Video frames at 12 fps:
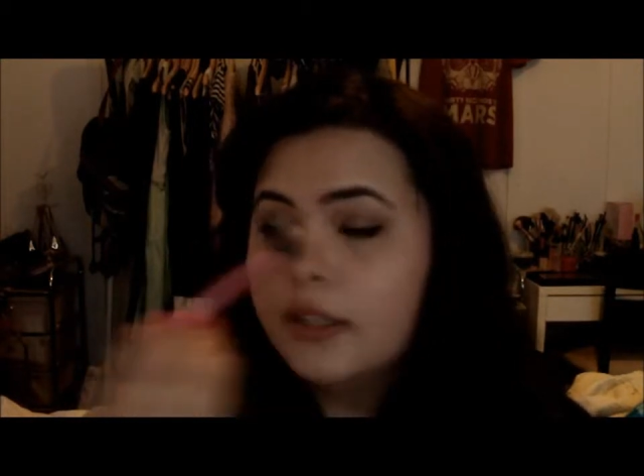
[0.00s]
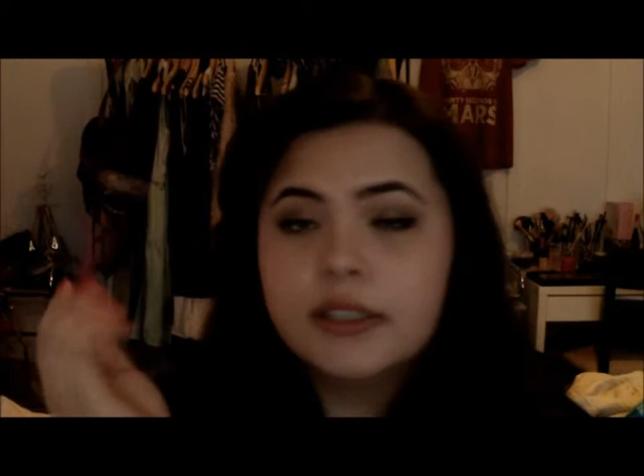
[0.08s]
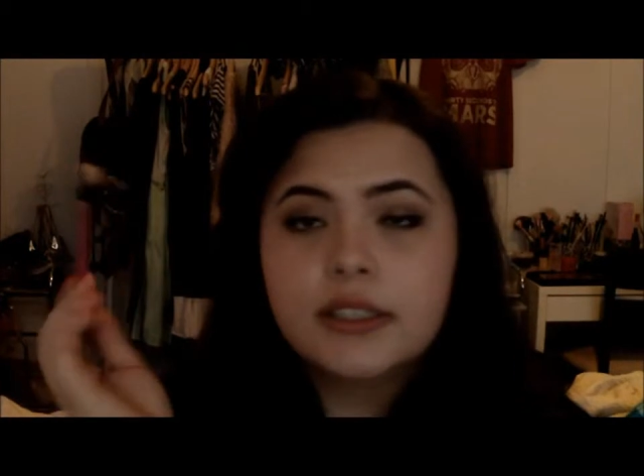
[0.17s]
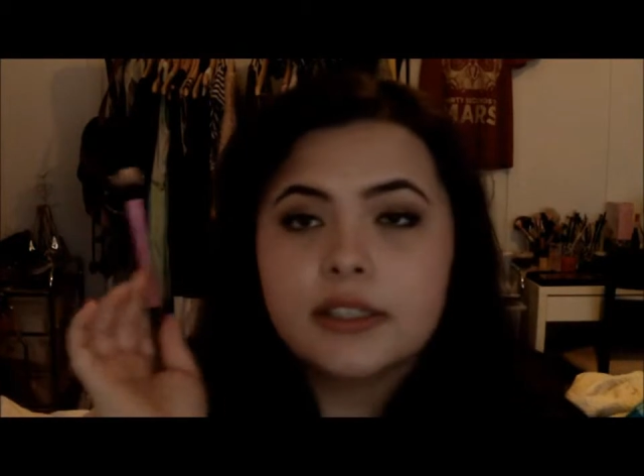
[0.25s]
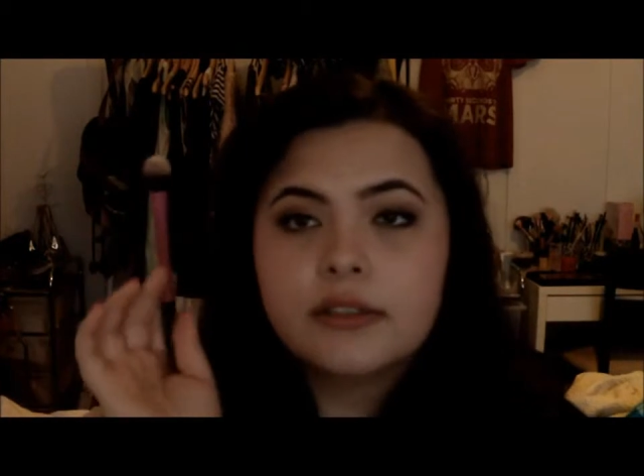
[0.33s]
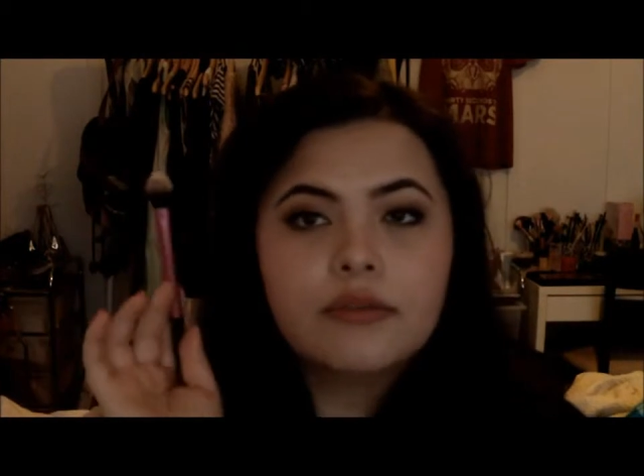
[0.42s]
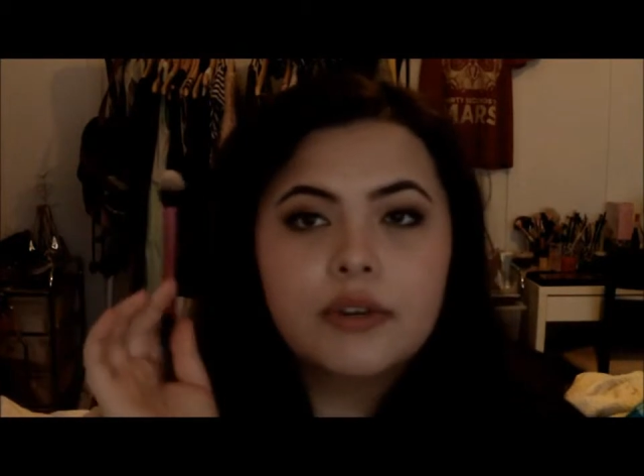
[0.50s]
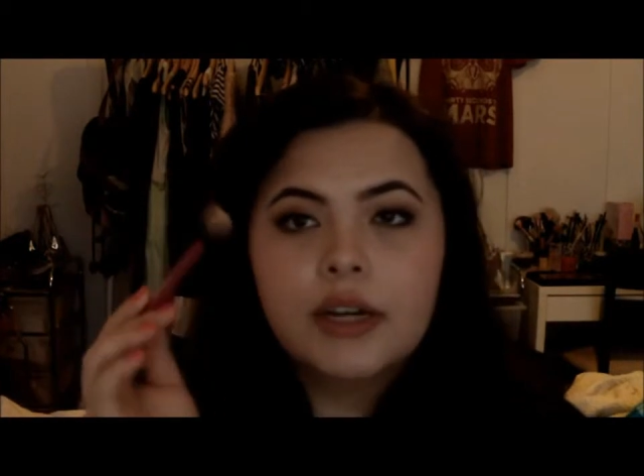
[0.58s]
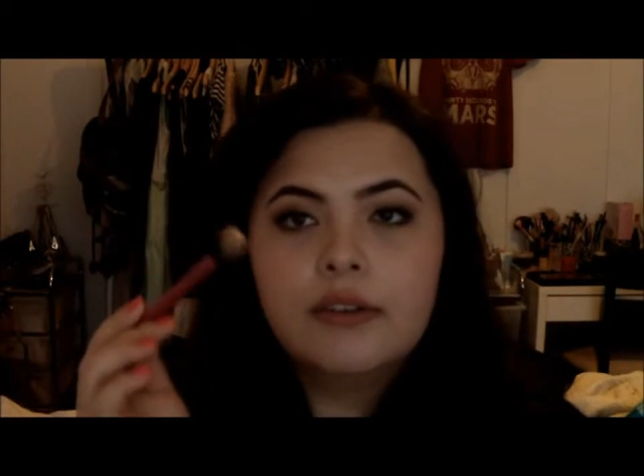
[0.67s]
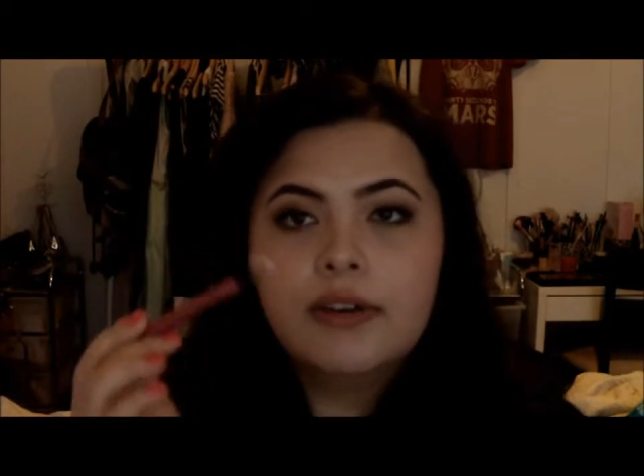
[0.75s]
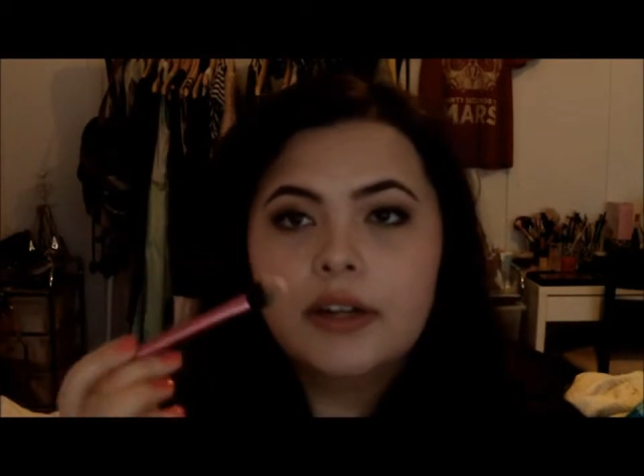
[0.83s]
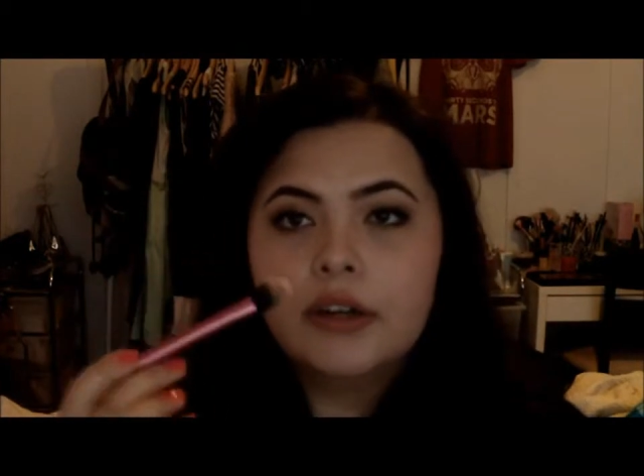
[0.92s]
It's just
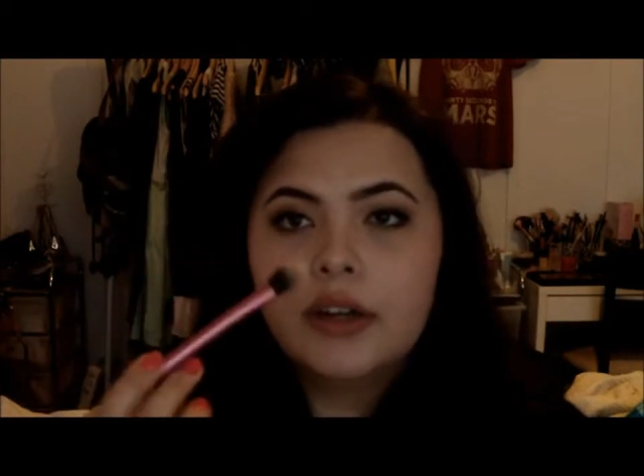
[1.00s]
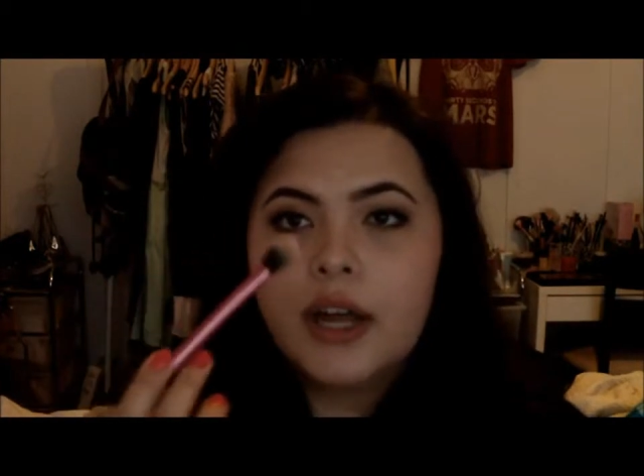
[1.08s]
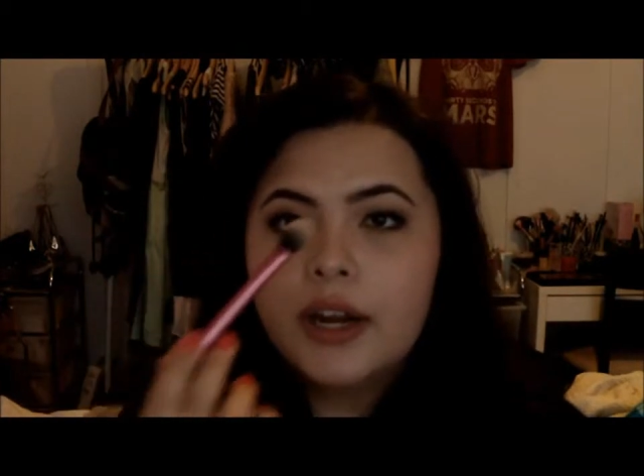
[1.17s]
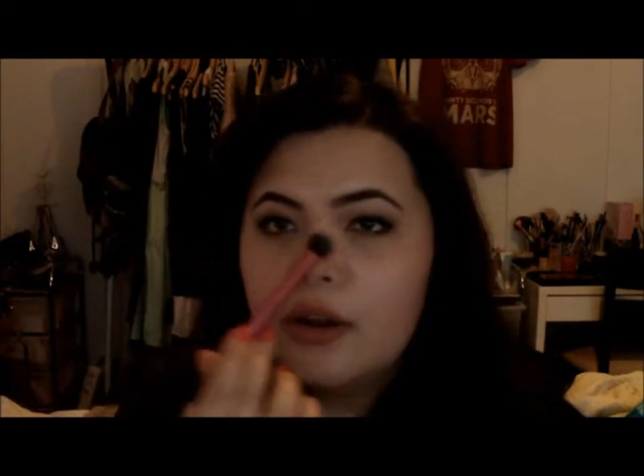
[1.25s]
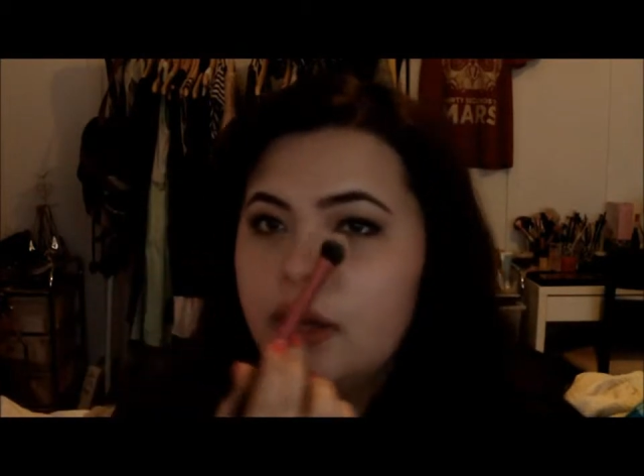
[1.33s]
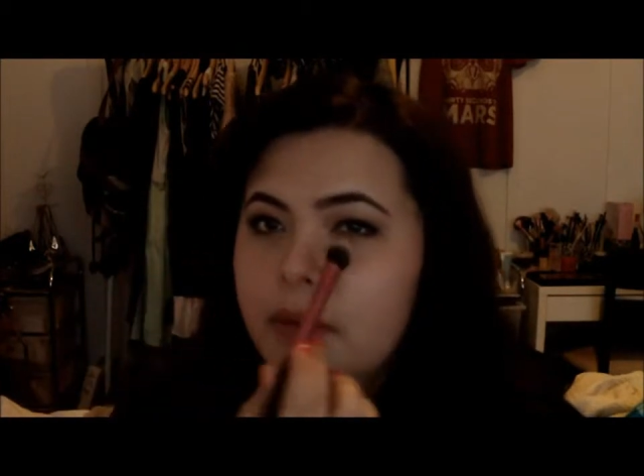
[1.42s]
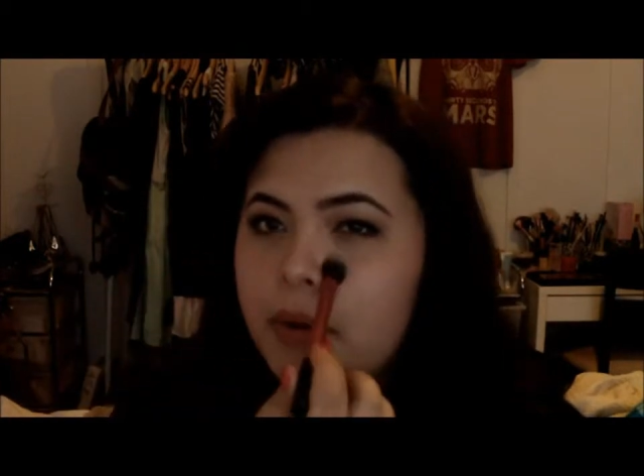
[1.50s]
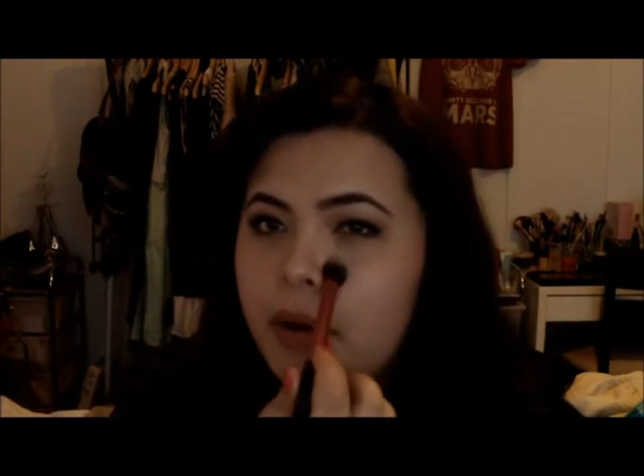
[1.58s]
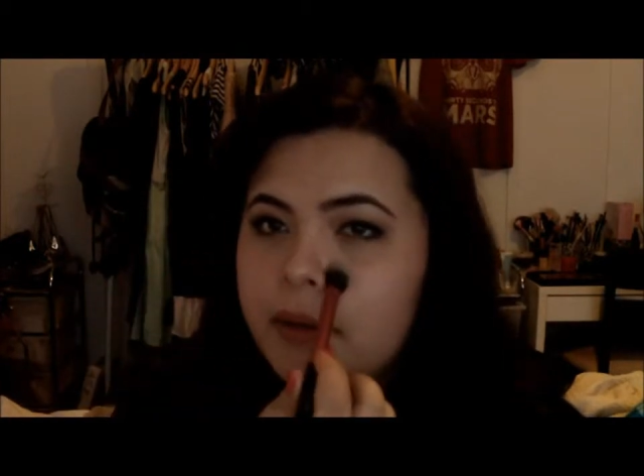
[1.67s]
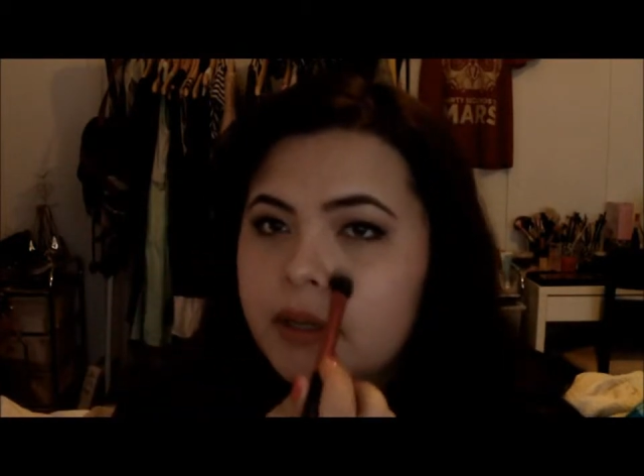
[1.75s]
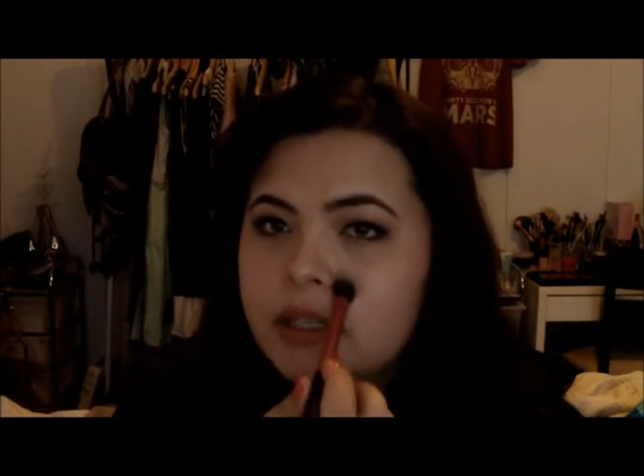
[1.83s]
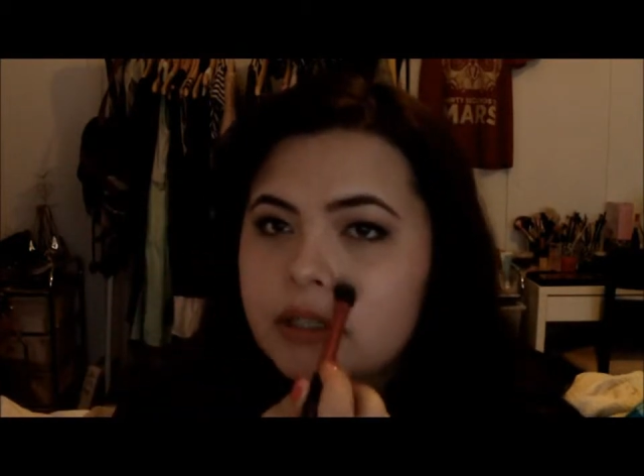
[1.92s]
really, really good. I know you can
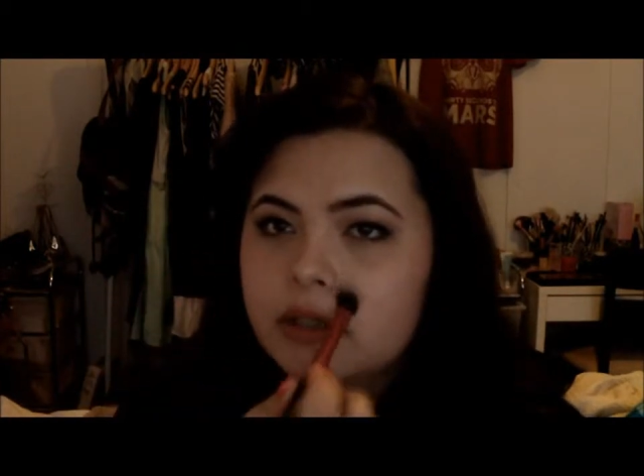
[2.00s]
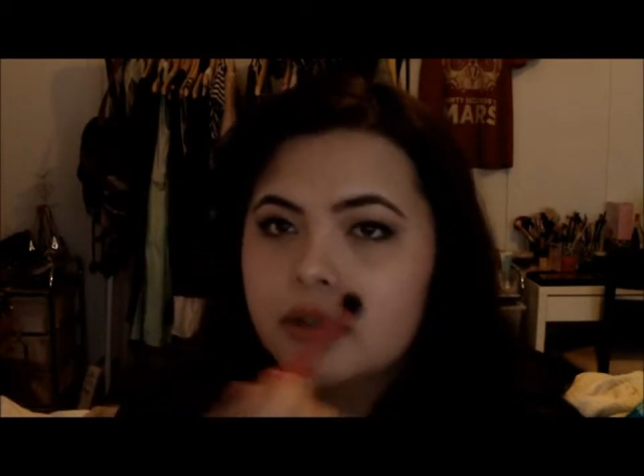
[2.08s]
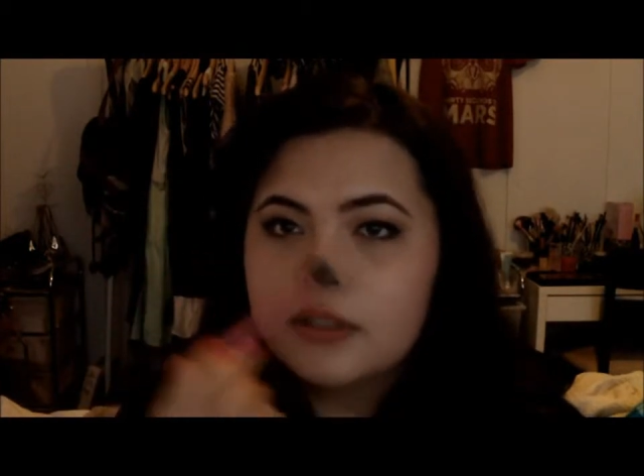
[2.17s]
probably just